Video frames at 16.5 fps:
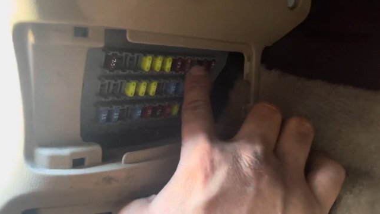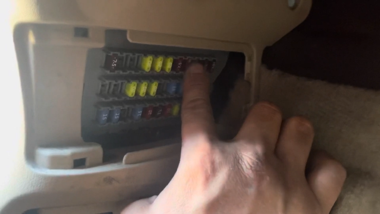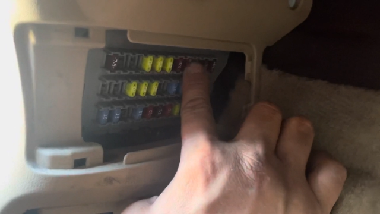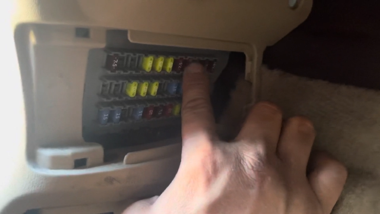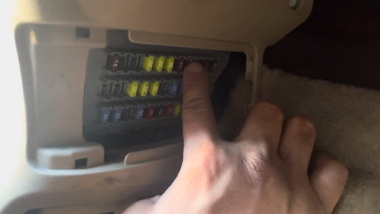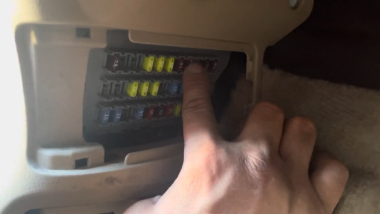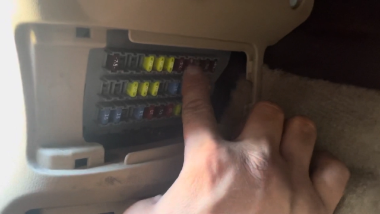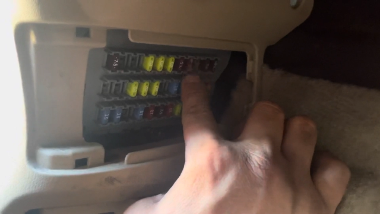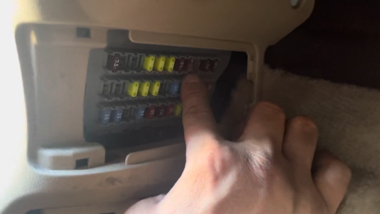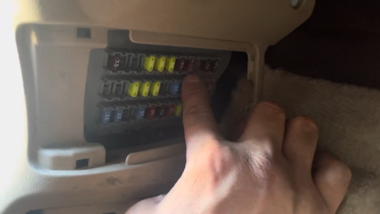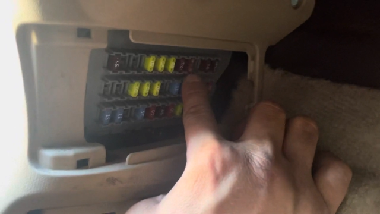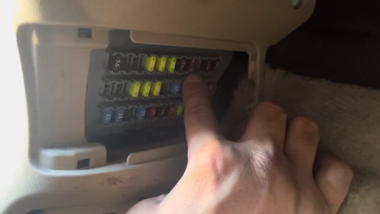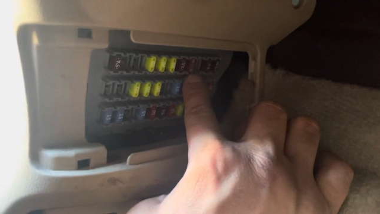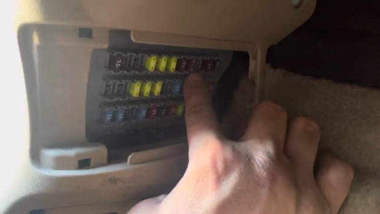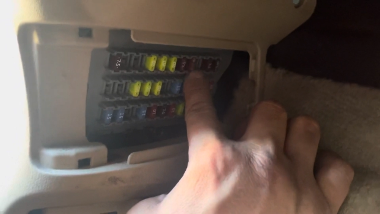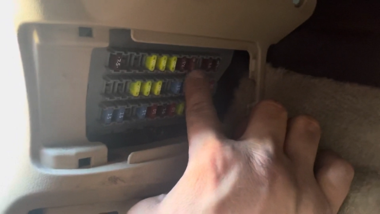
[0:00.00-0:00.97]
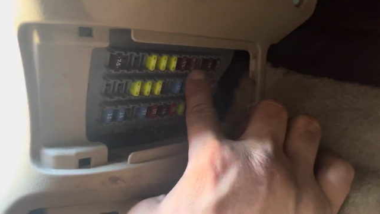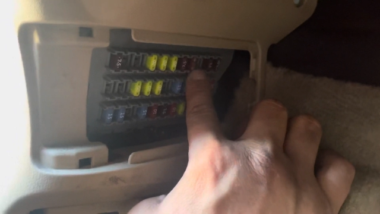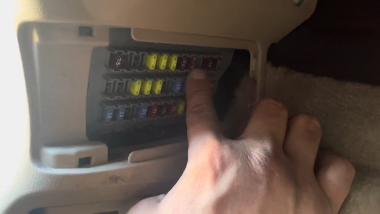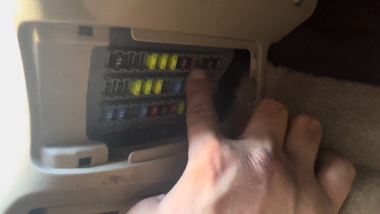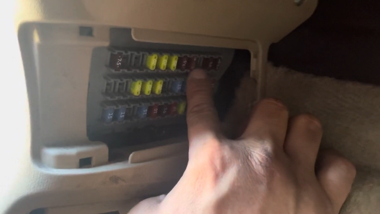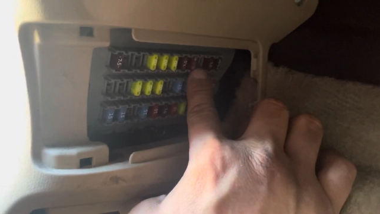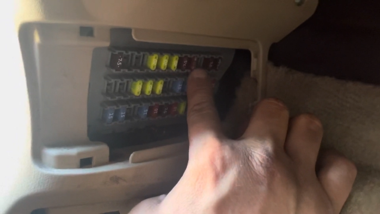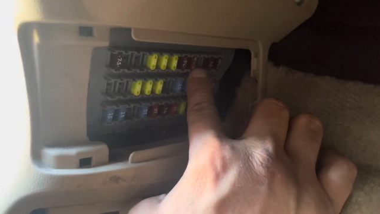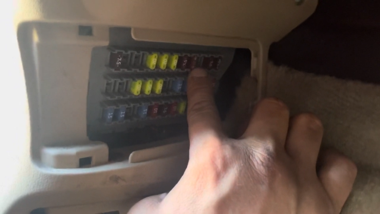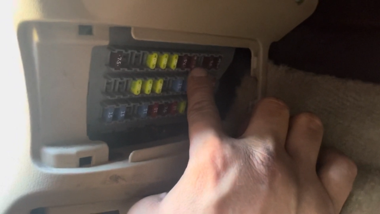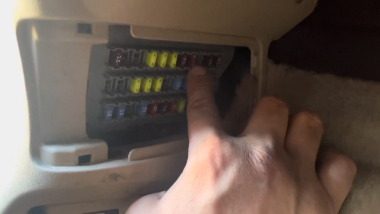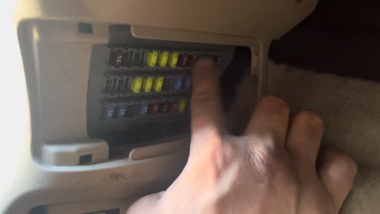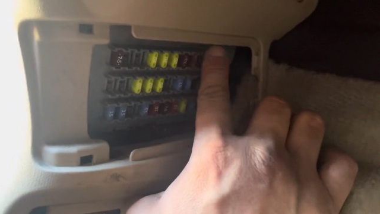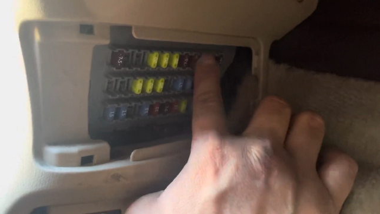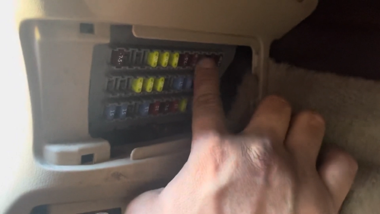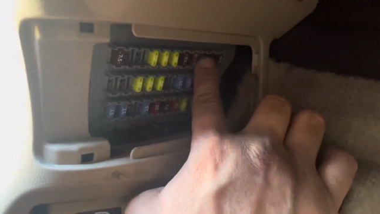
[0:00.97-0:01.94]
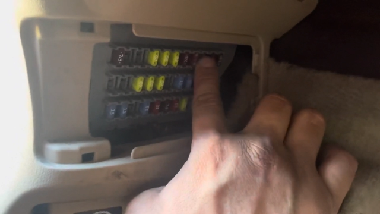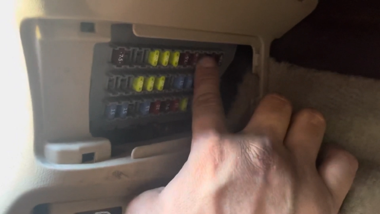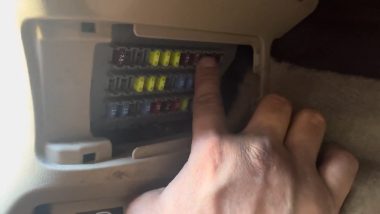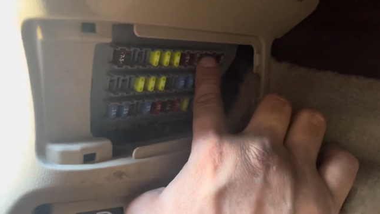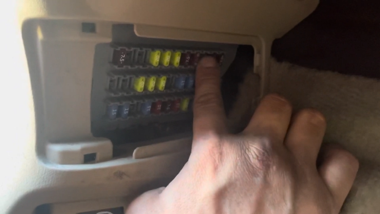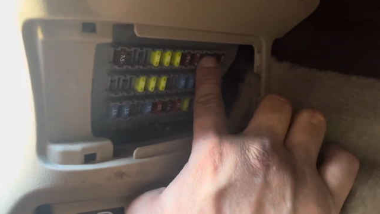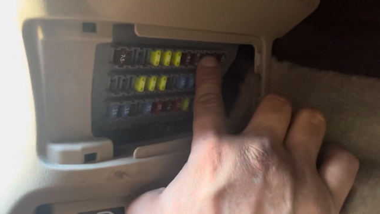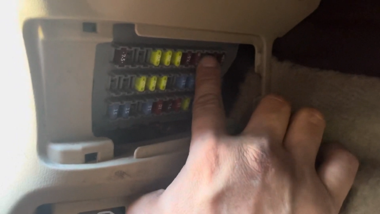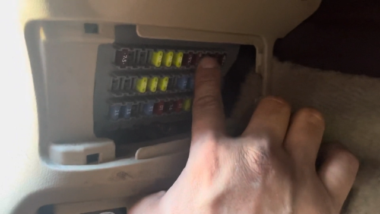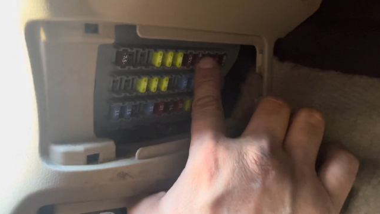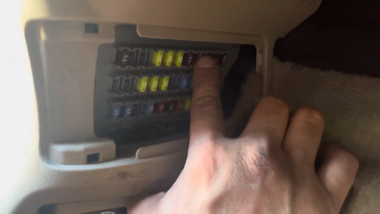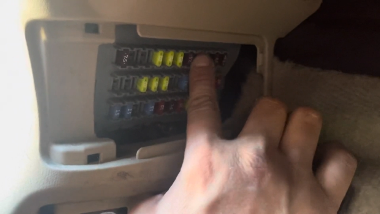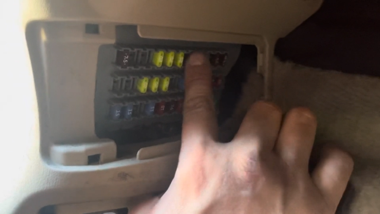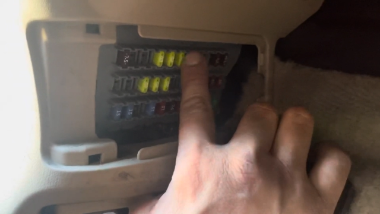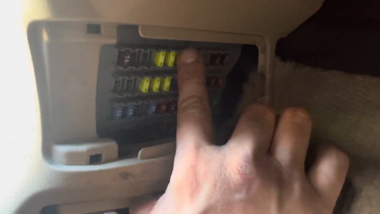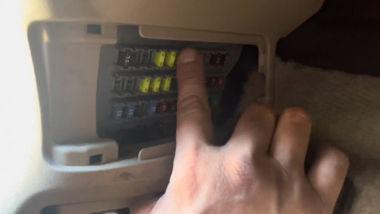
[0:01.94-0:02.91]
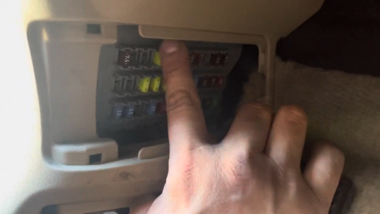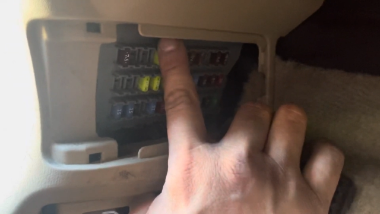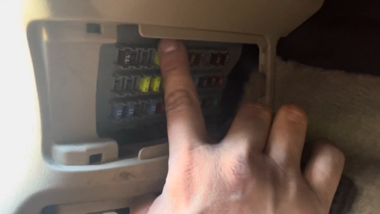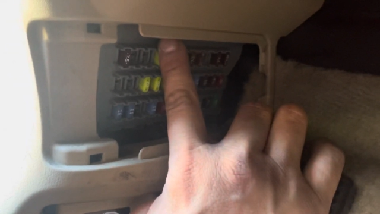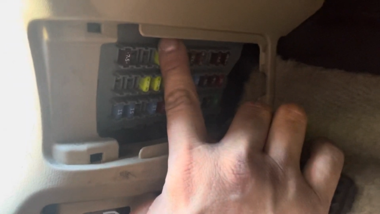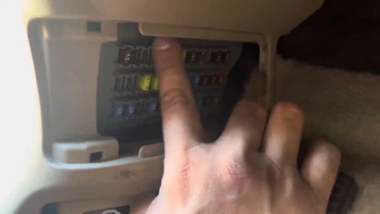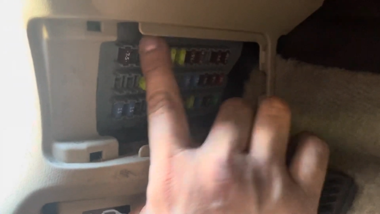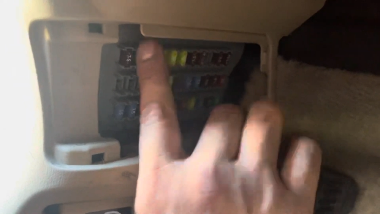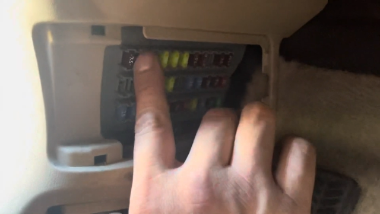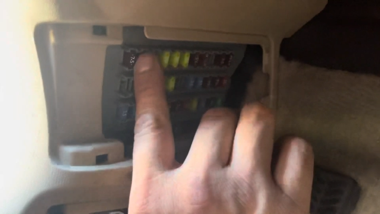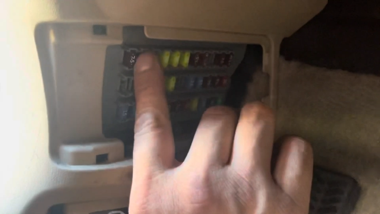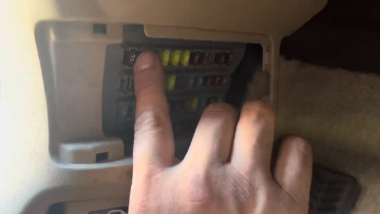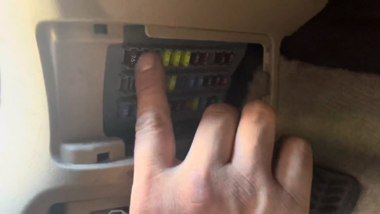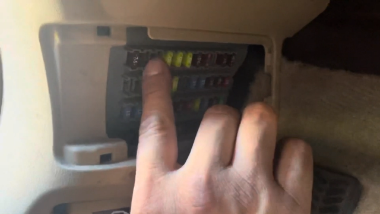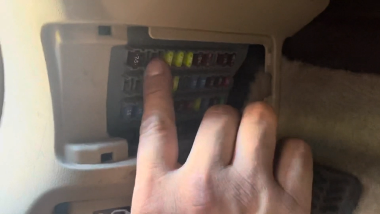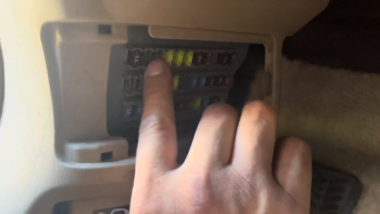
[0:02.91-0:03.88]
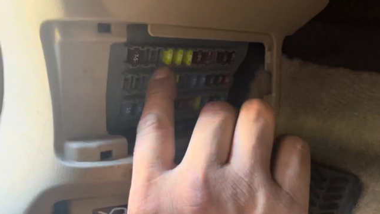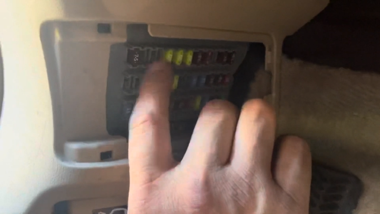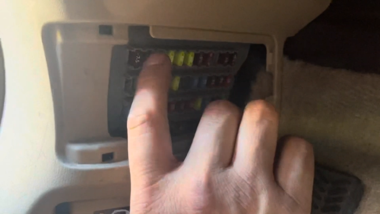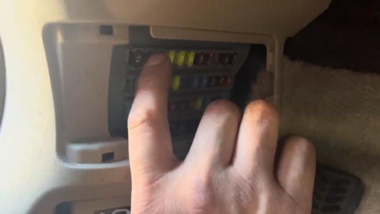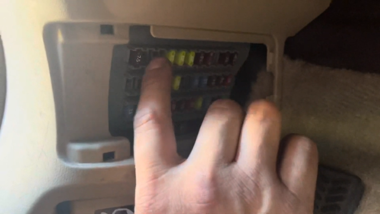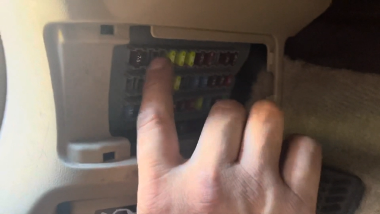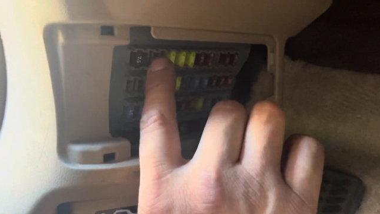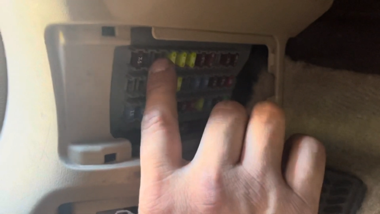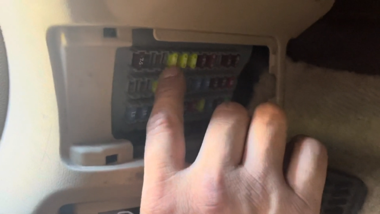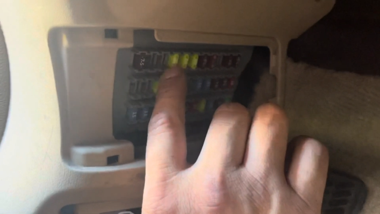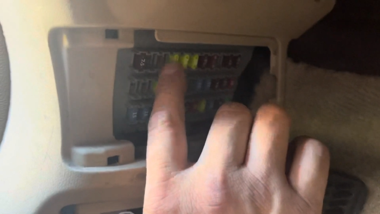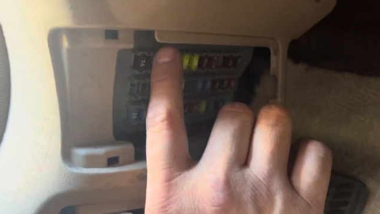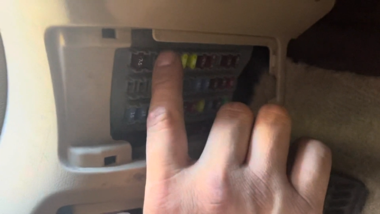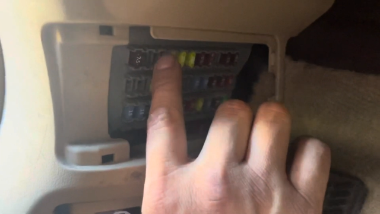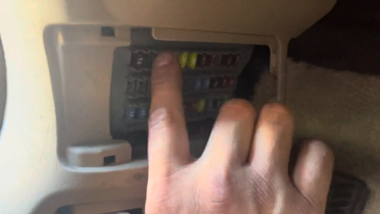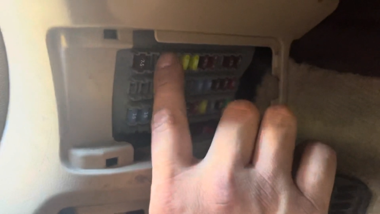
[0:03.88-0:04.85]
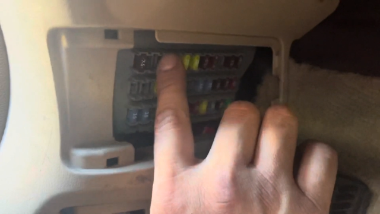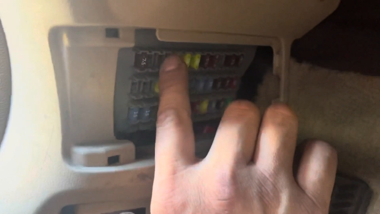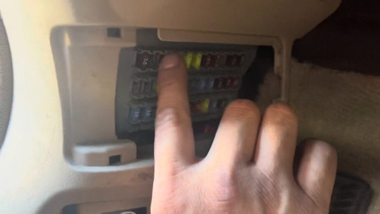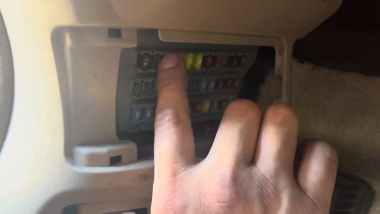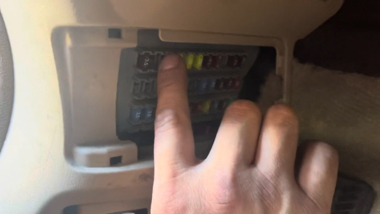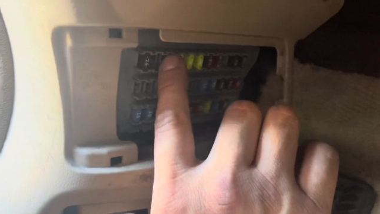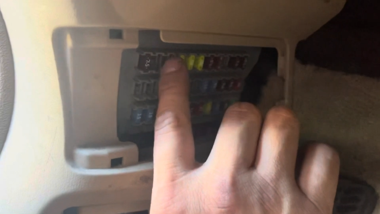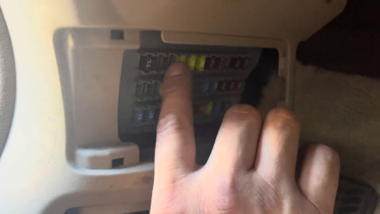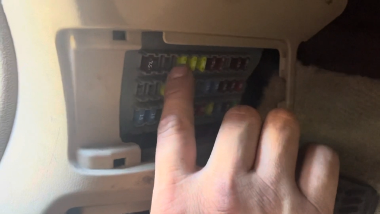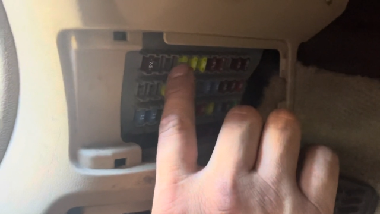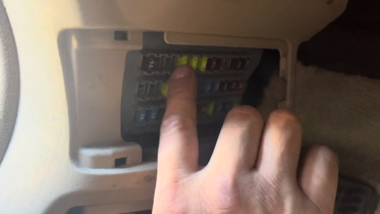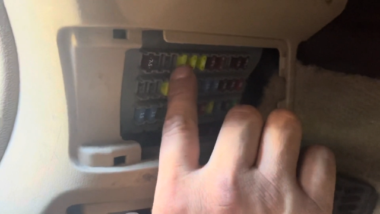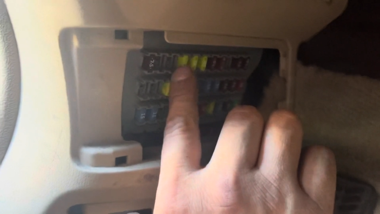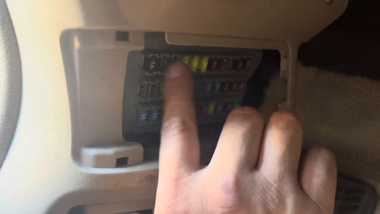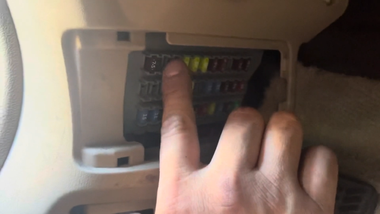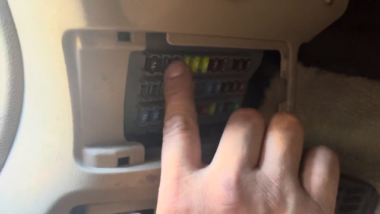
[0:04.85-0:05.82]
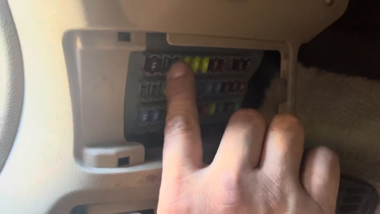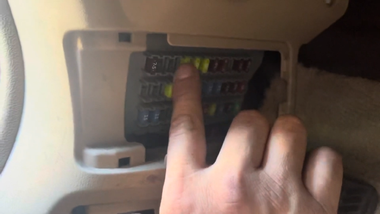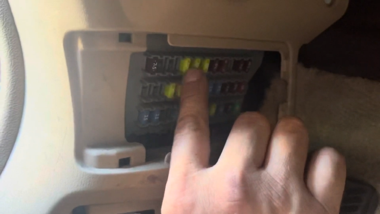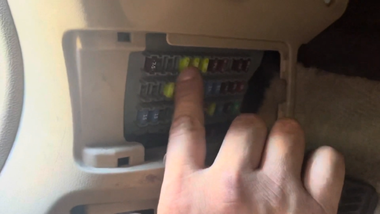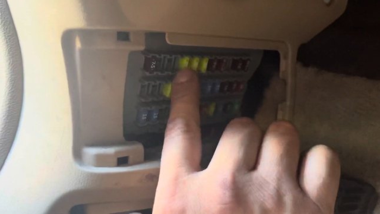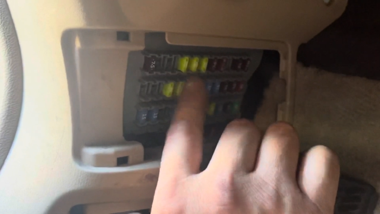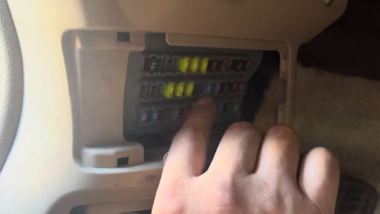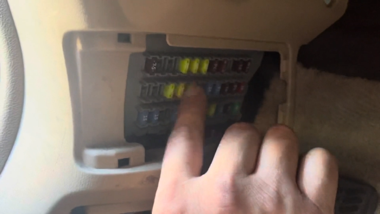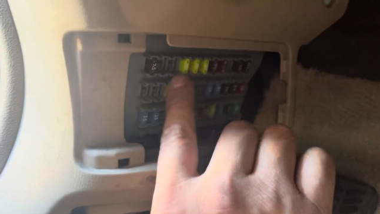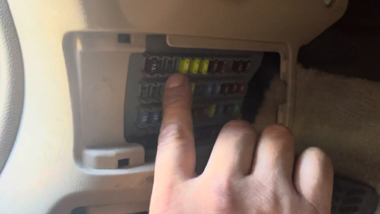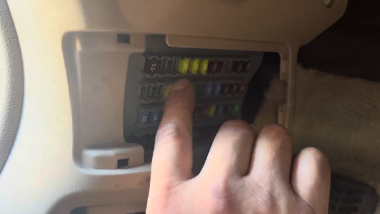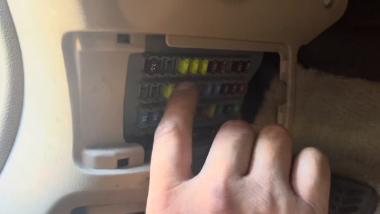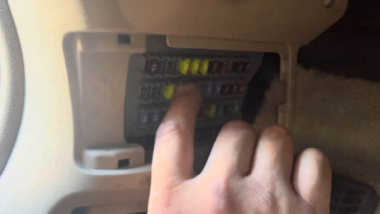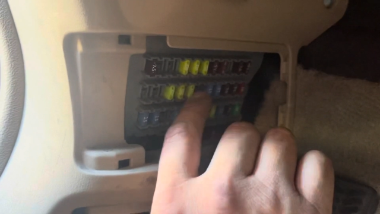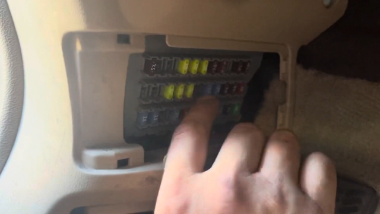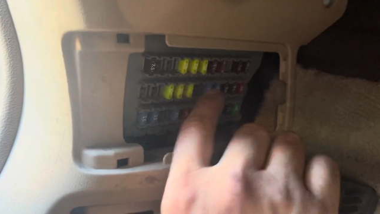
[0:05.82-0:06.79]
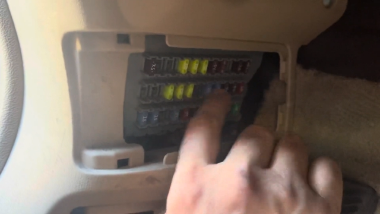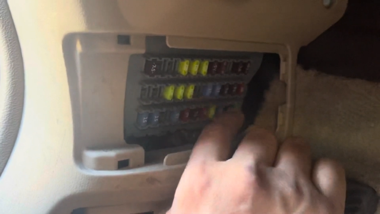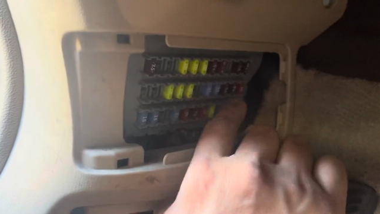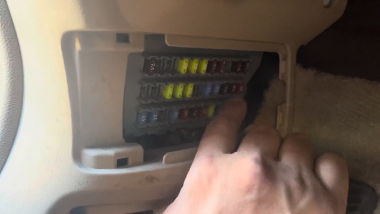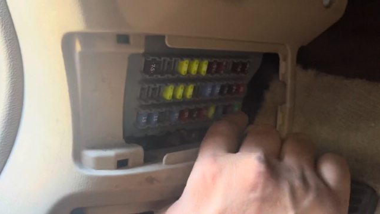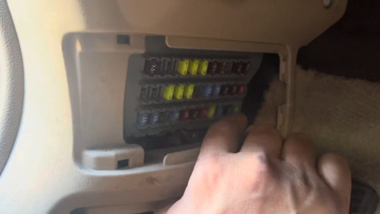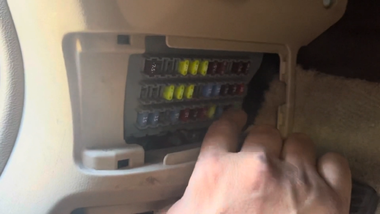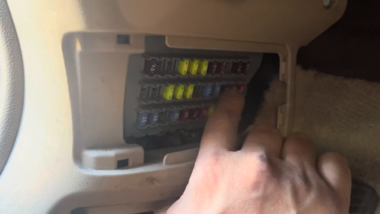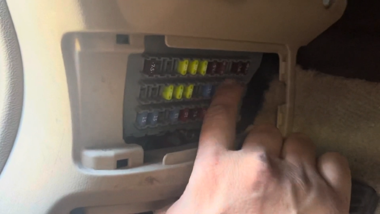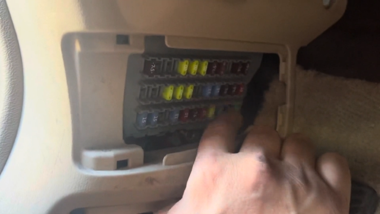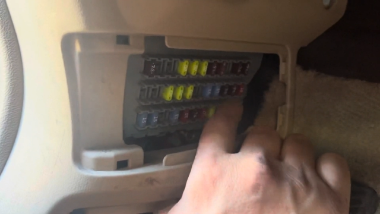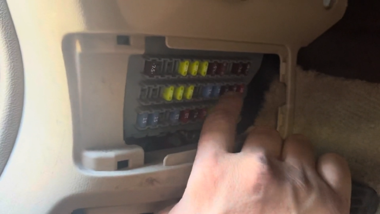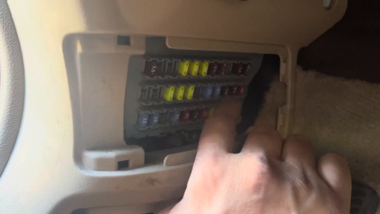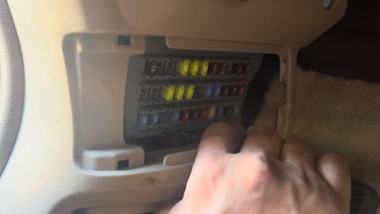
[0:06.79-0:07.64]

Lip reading: (no speaker visible)